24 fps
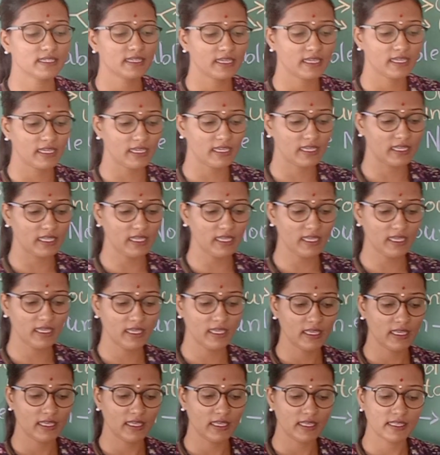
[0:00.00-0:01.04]
in a
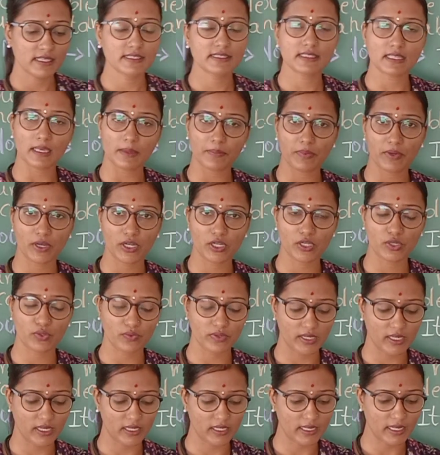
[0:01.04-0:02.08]
separate
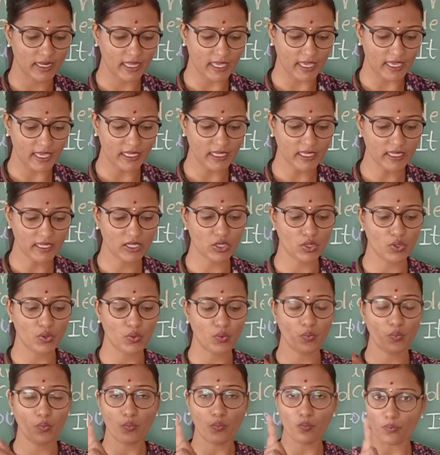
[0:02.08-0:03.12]
unit, like
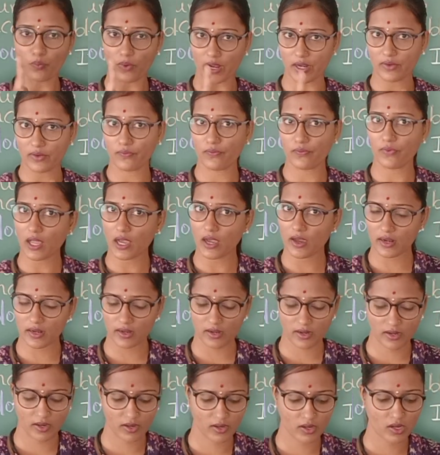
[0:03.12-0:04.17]
one
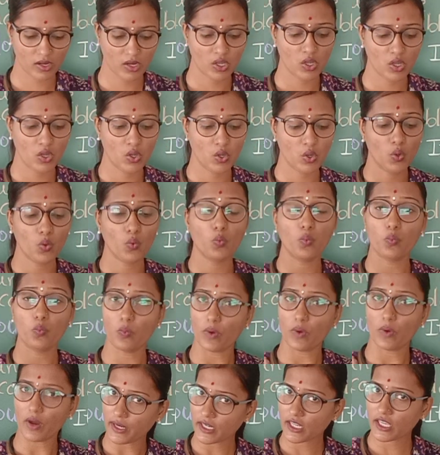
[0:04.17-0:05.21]
flower,
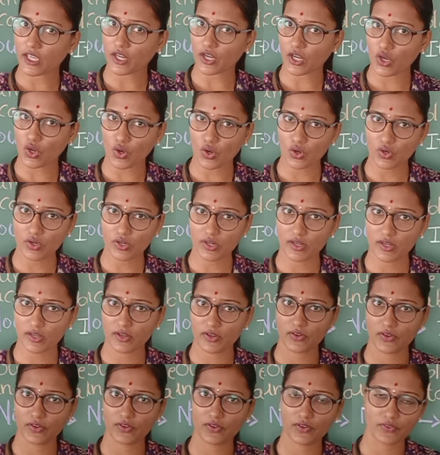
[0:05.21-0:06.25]
one crayon,
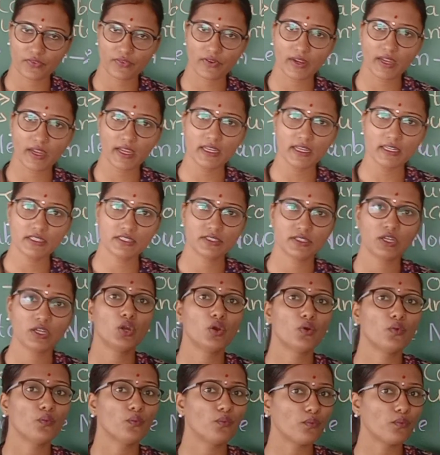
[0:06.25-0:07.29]
right?
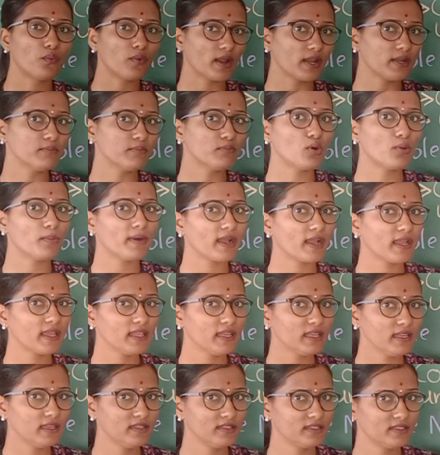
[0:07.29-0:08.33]
One
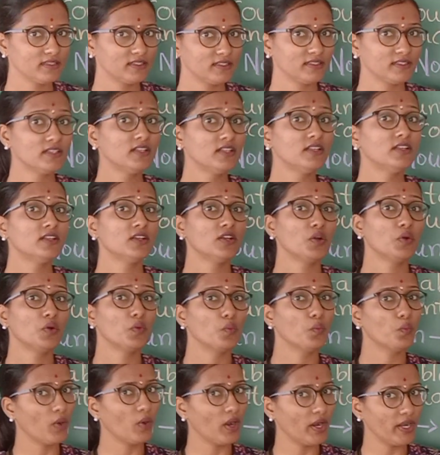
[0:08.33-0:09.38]
mobile,
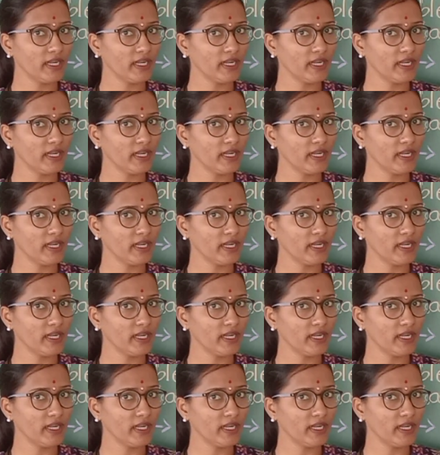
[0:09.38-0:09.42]
one